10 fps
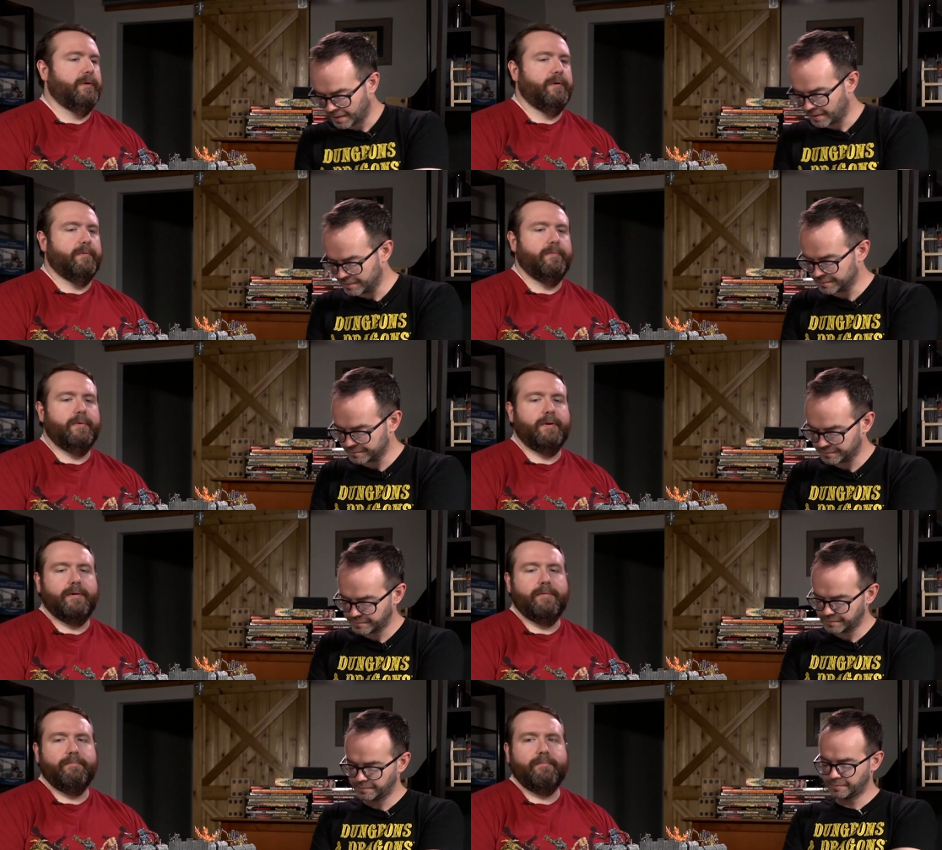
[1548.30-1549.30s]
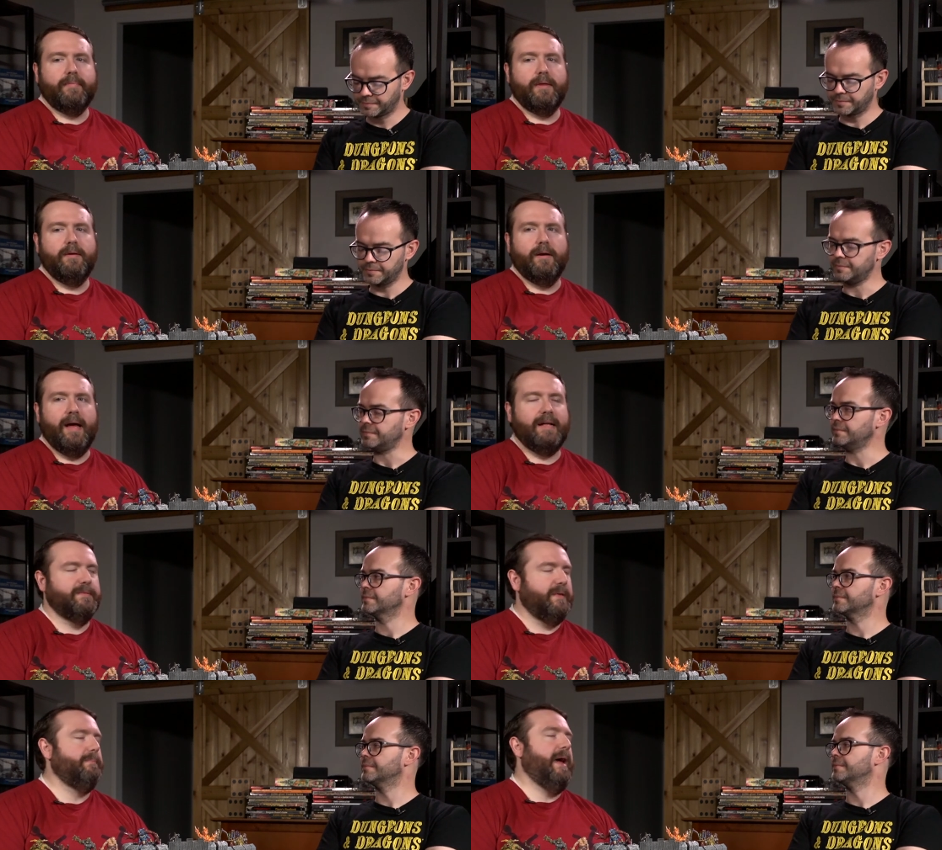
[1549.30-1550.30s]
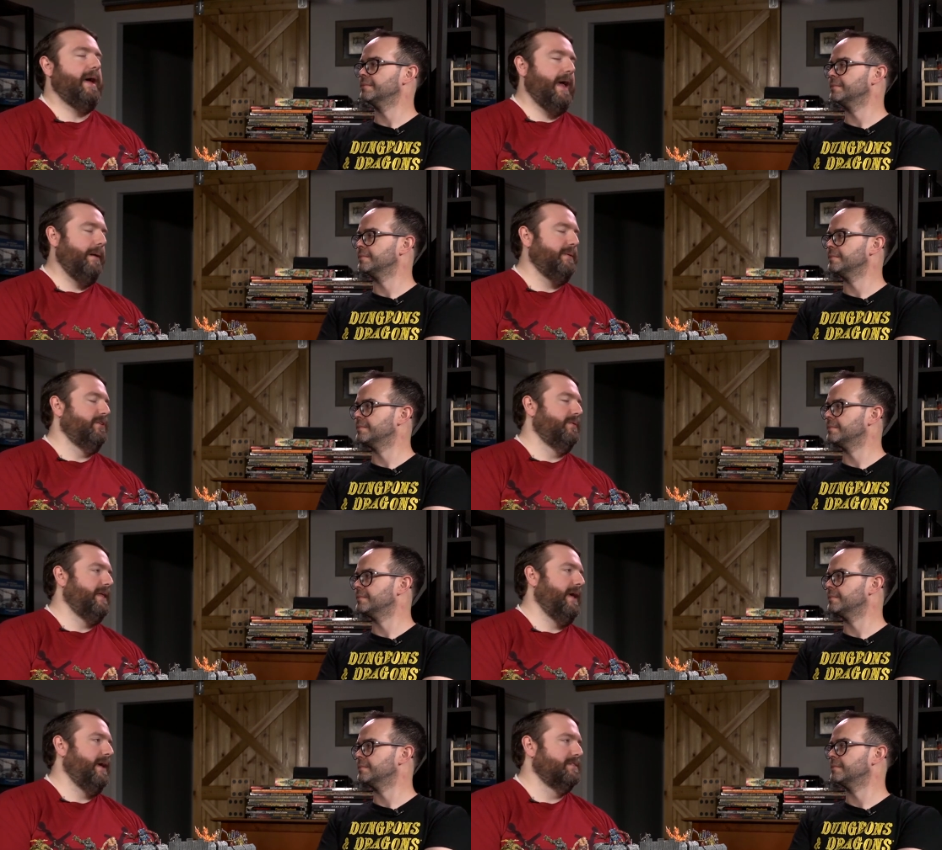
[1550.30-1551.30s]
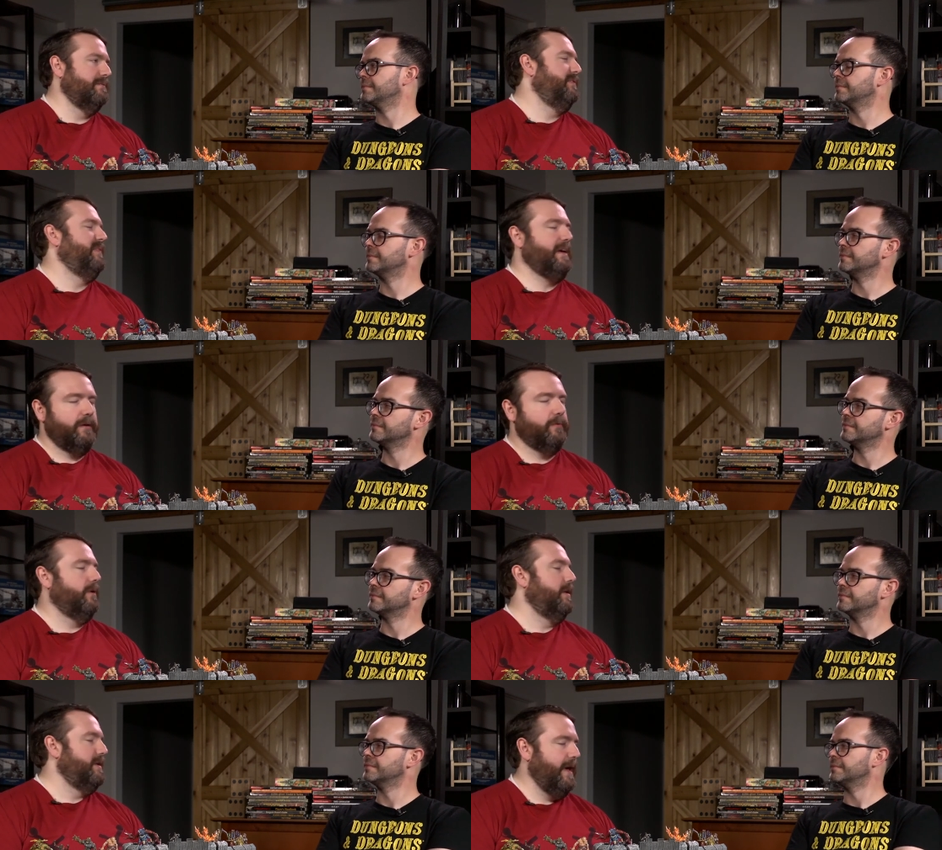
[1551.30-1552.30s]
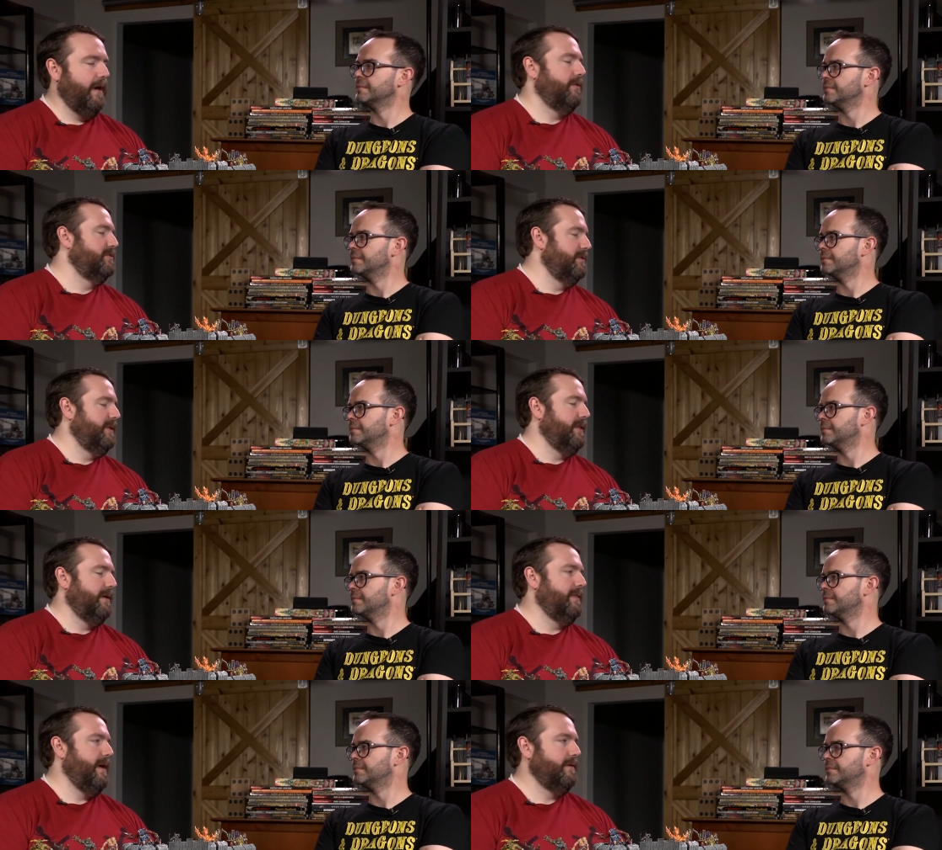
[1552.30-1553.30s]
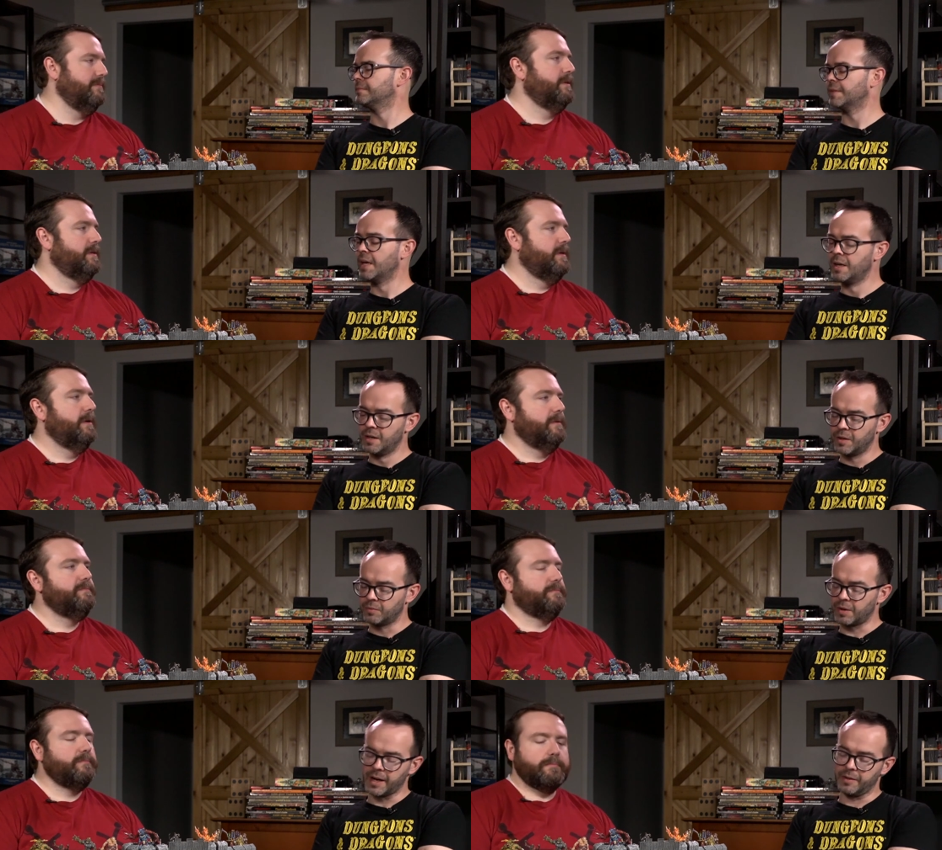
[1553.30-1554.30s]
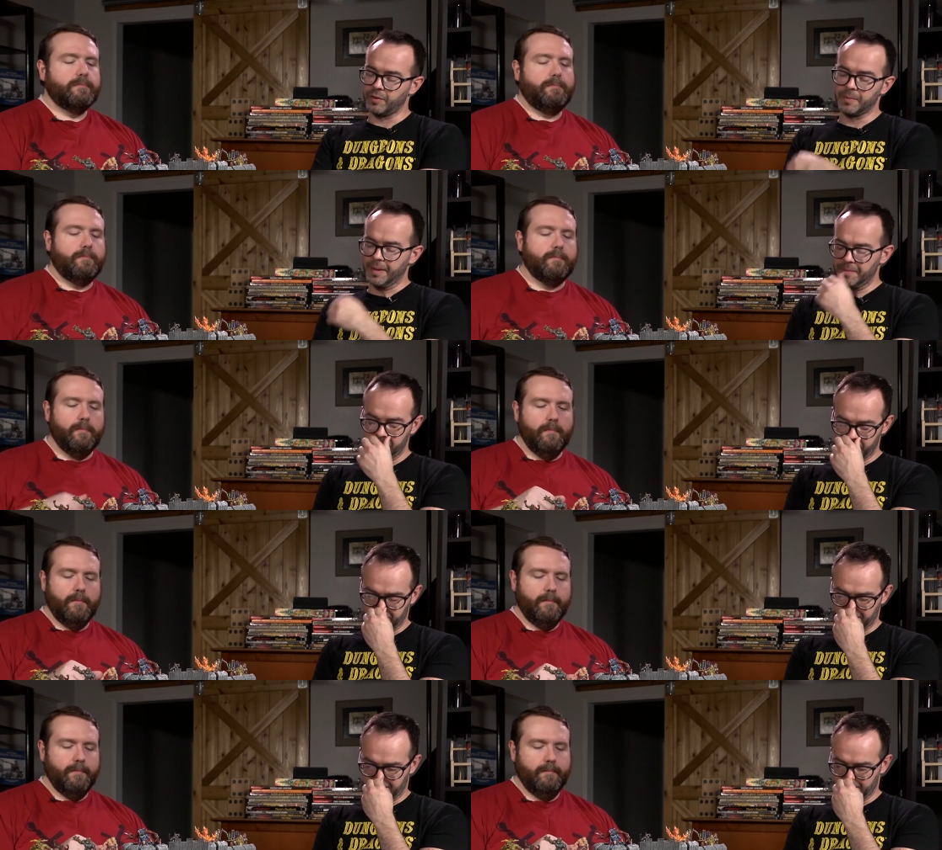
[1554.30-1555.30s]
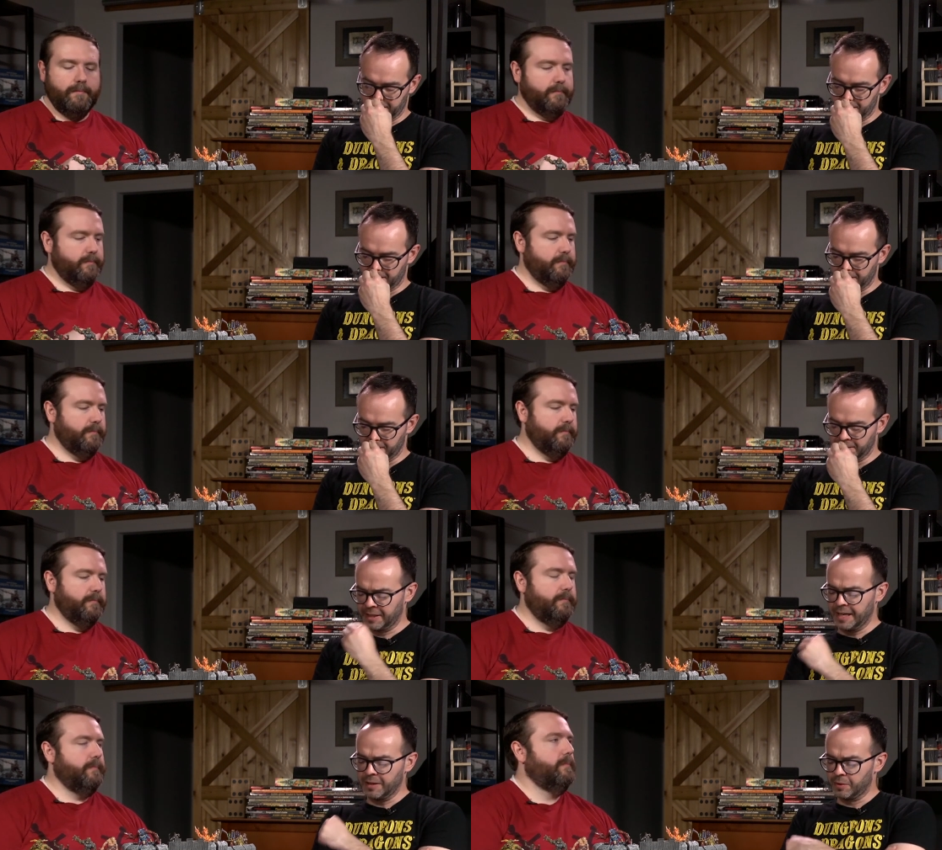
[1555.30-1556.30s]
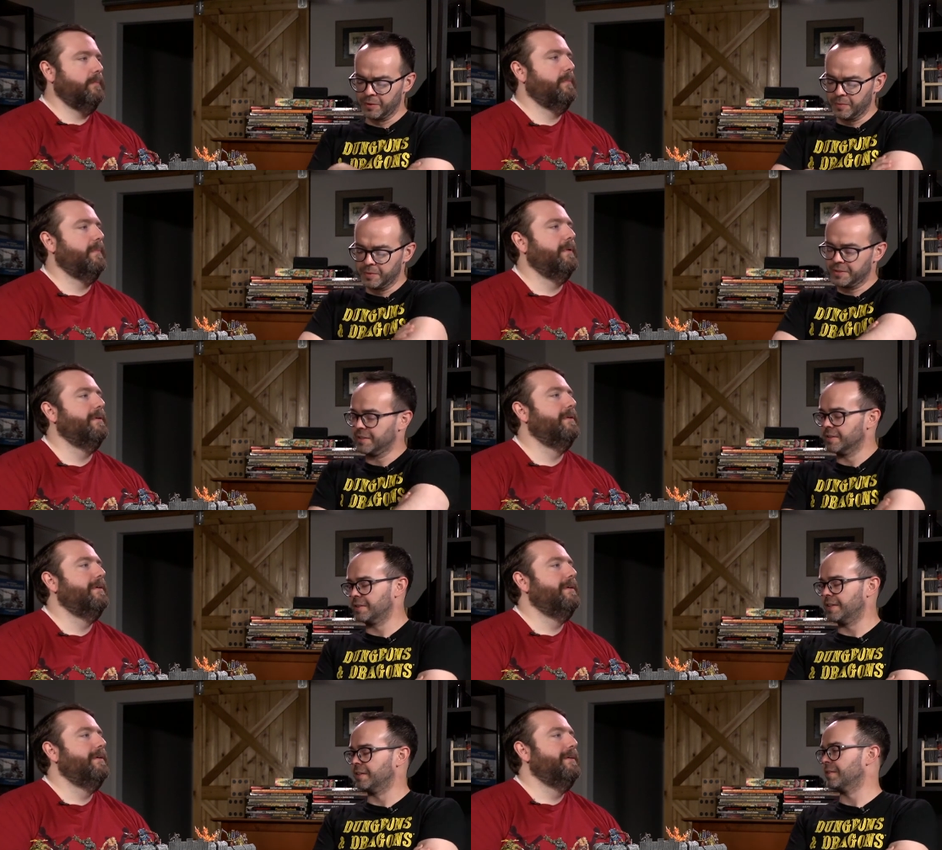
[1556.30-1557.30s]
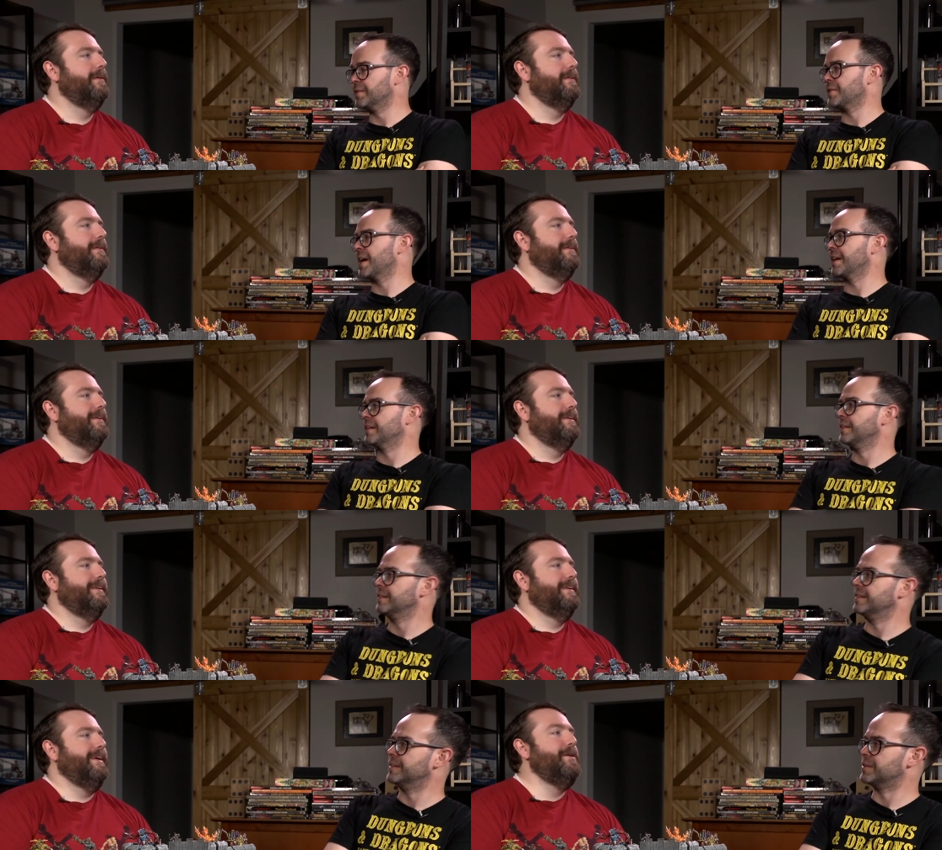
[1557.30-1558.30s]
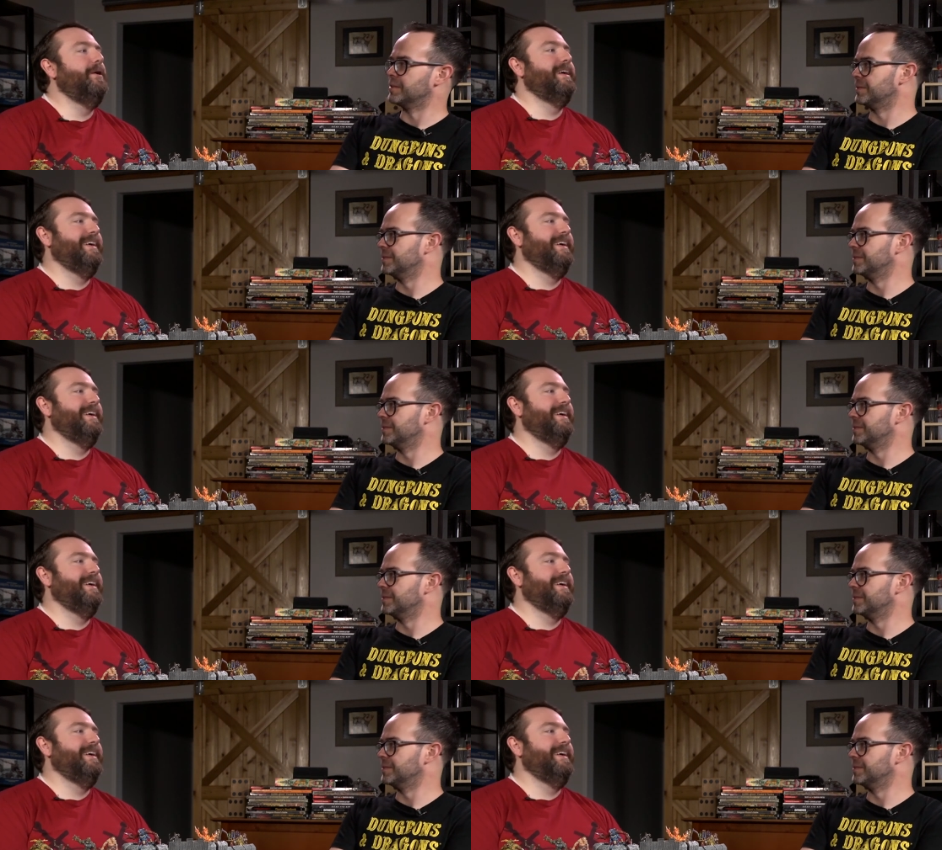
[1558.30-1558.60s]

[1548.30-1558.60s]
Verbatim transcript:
Speaker 1: you know, um, you know, had something bad happen to you at the hands of a fiend or an undead or something like that.
Speaker 2: Right, or maybe you're just uh, an a hole that wants to kill every dragon until,